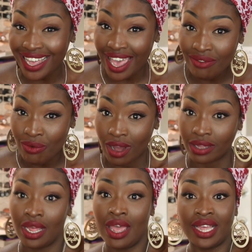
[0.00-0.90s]
I have
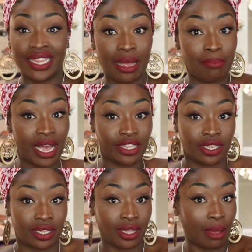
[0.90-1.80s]
one that
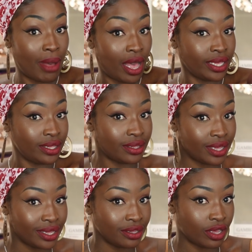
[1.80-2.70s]
matches my
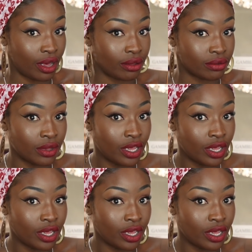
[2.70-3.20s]
skin tone.